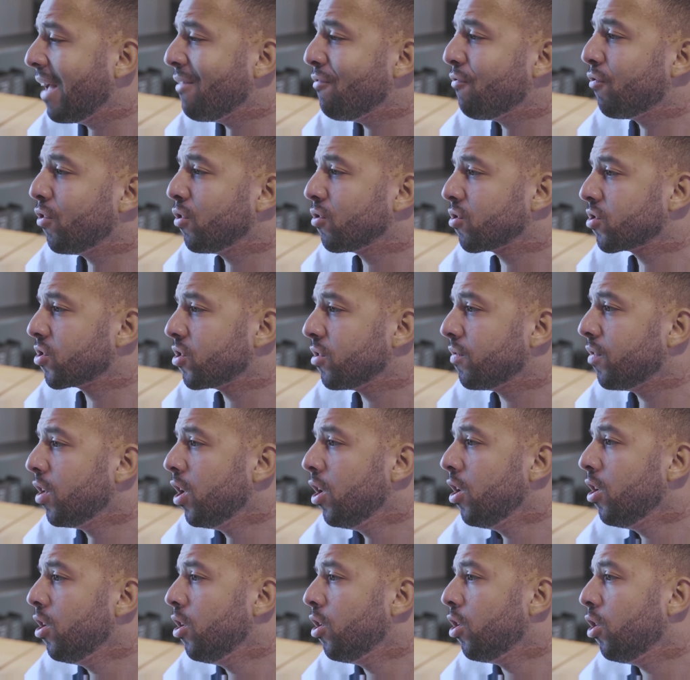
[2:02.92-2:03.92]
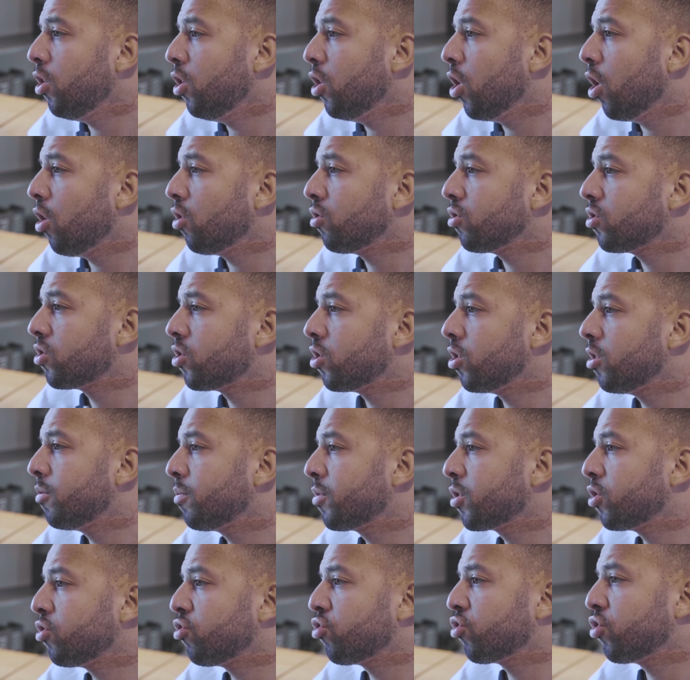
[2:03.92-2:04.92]
influx of long-term
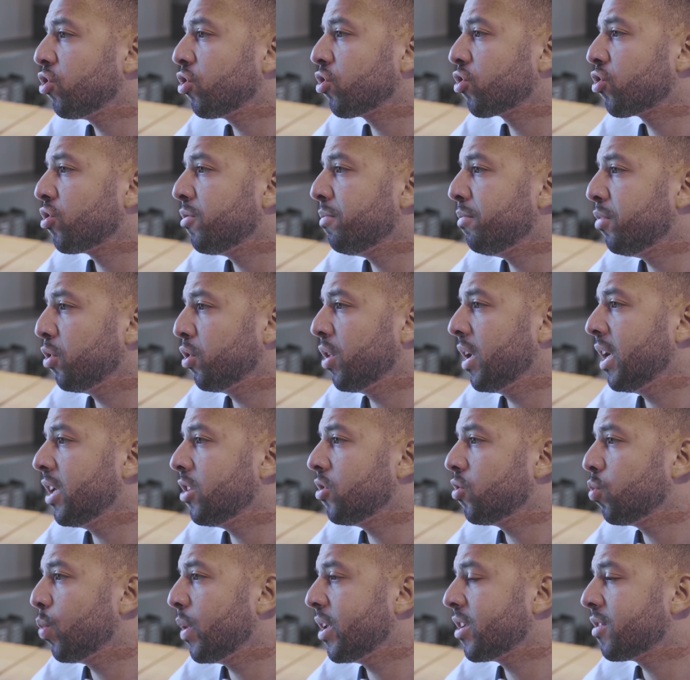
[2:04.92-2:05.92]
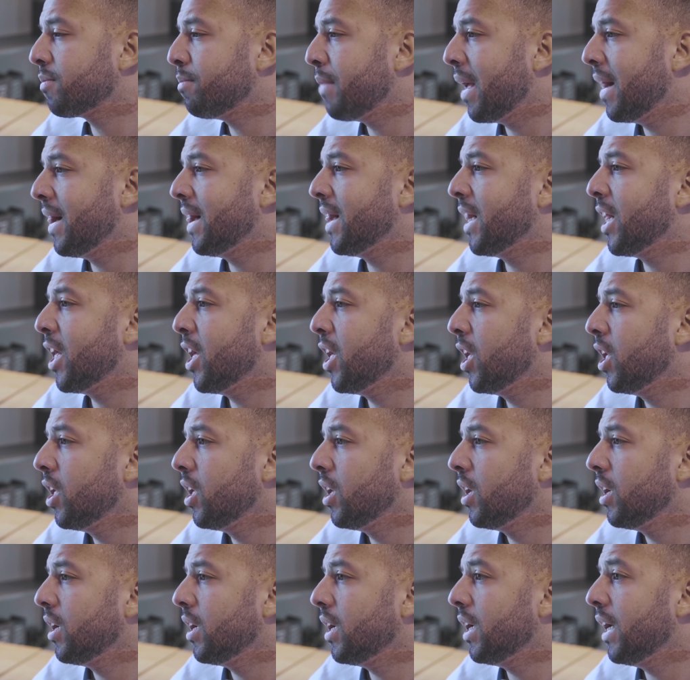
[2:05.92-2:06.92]
construction bookings, which meant that
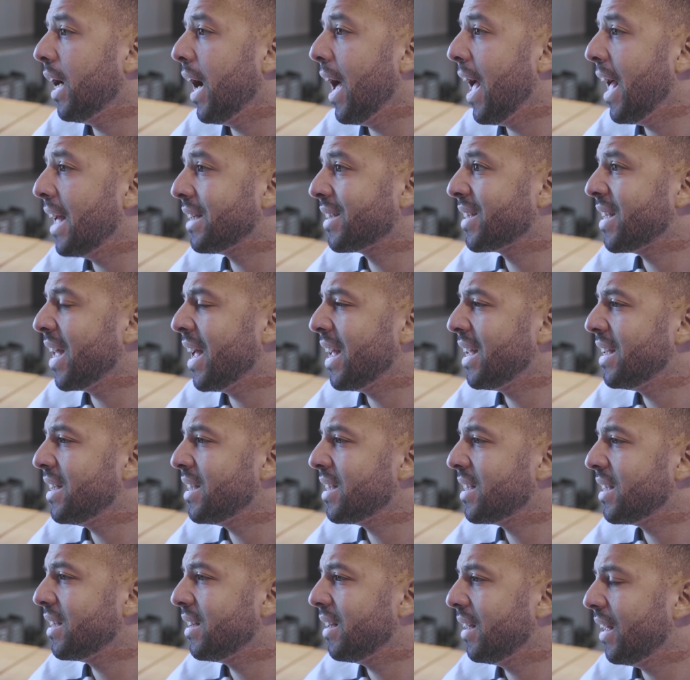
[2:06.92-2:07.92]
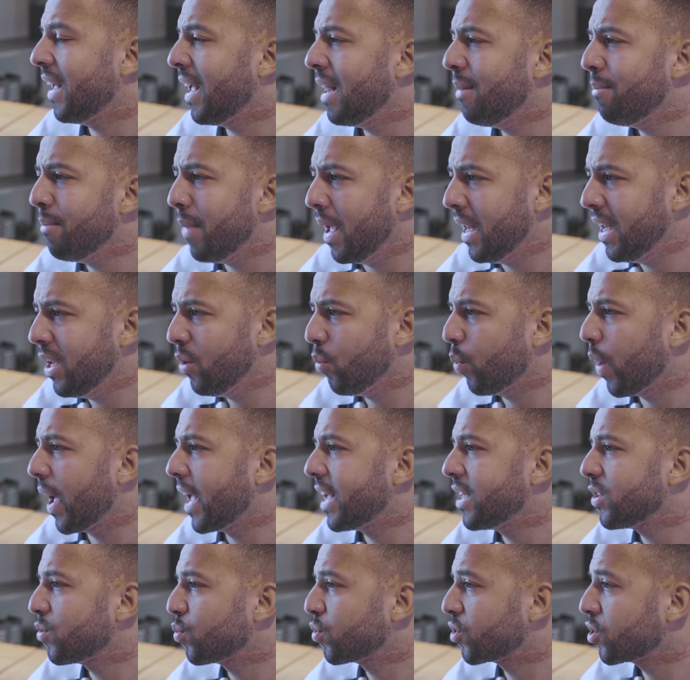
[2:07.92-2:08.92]
our SAs in many
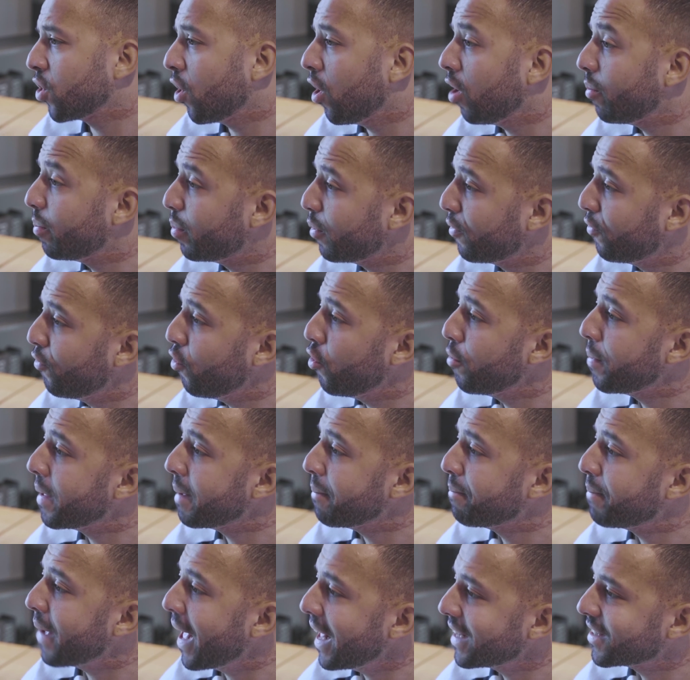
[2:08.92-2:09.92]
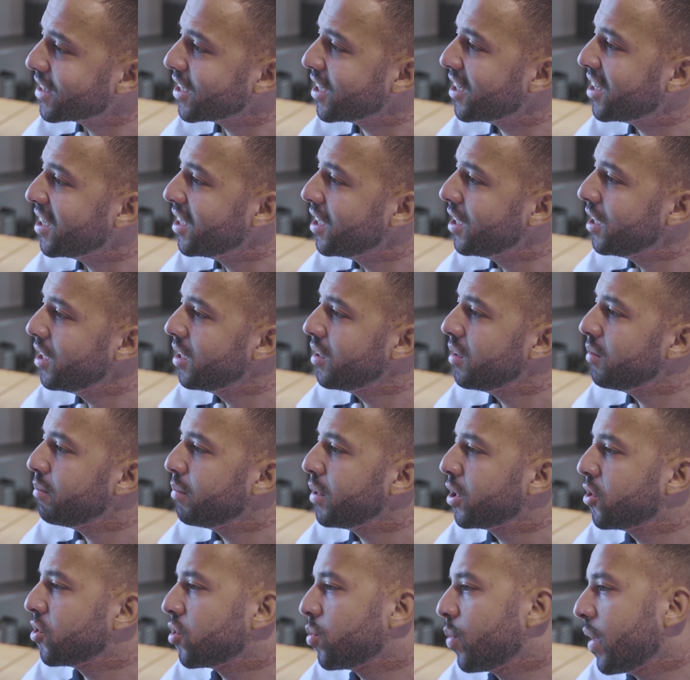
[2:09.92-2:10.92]
ways started performing better
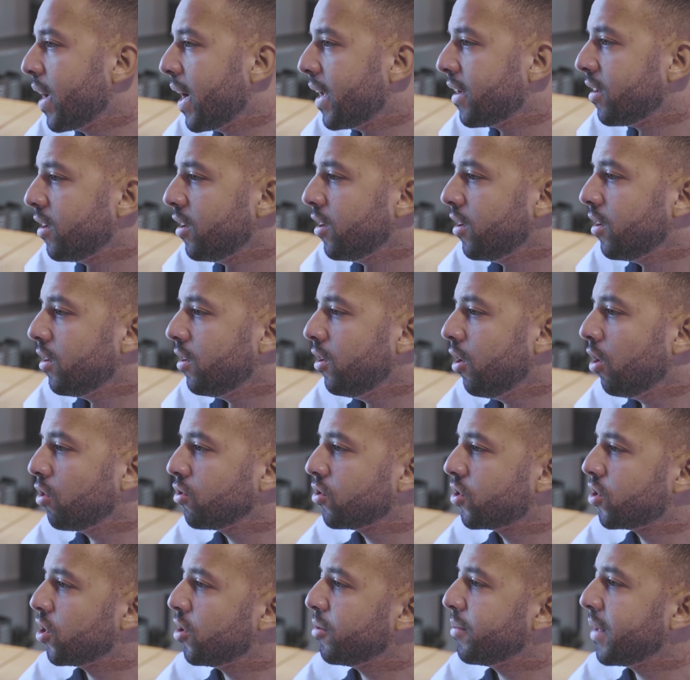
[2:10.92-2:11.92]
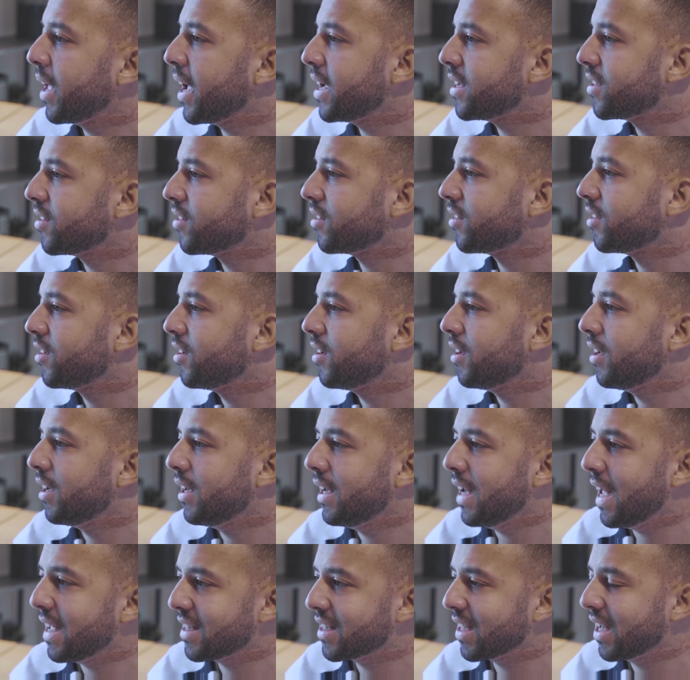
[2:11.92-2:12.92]
because we had long-term guests,
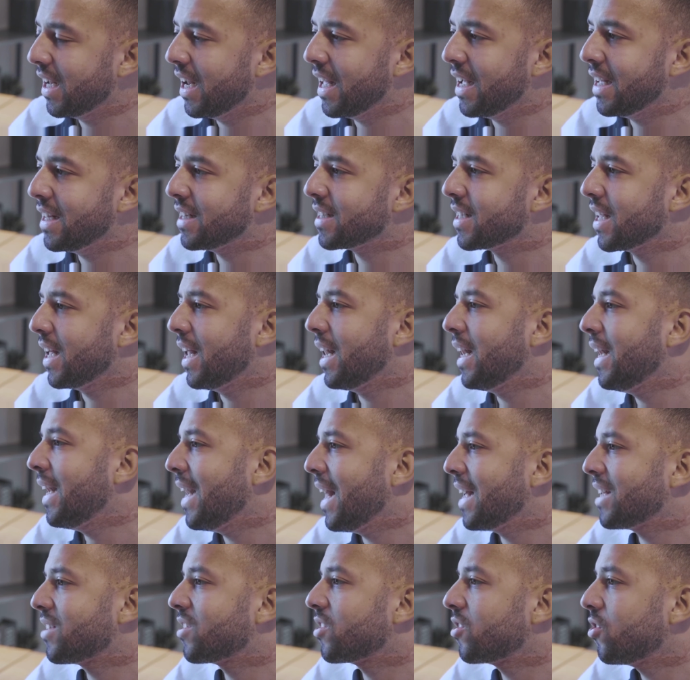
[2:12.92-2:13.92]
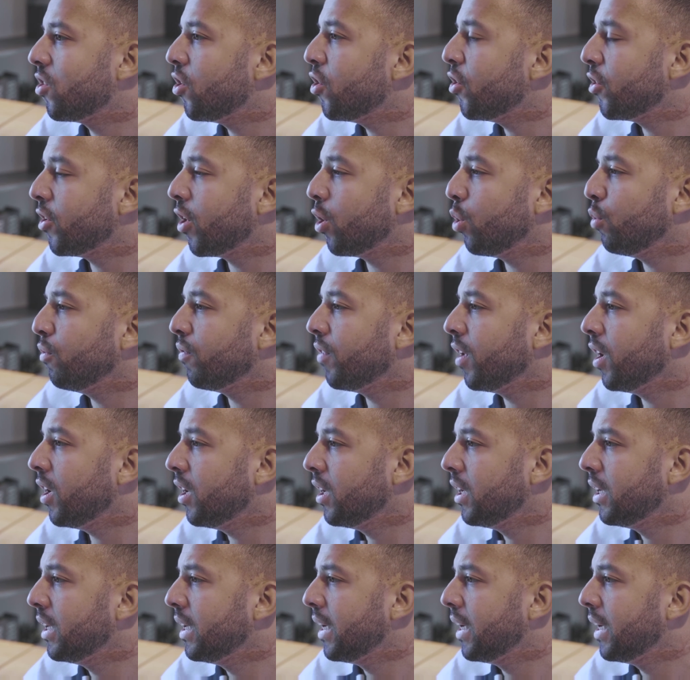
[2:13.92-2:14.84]
less cleans, less turnover.